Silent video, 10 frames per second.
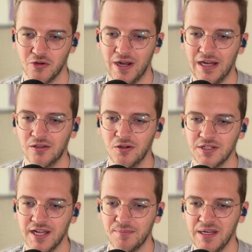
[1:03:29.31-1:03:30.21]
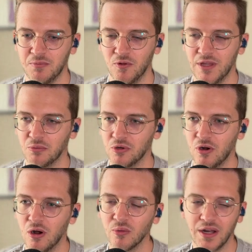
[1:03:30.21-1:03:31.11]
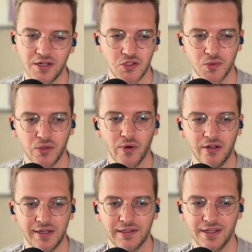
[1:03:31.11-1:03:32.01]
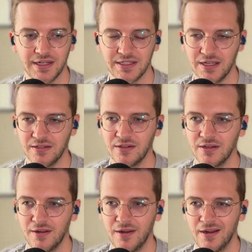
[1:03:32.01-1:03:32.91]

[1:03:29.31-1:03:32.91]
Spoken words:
So I looked at people that were already doing well on LinkedIn,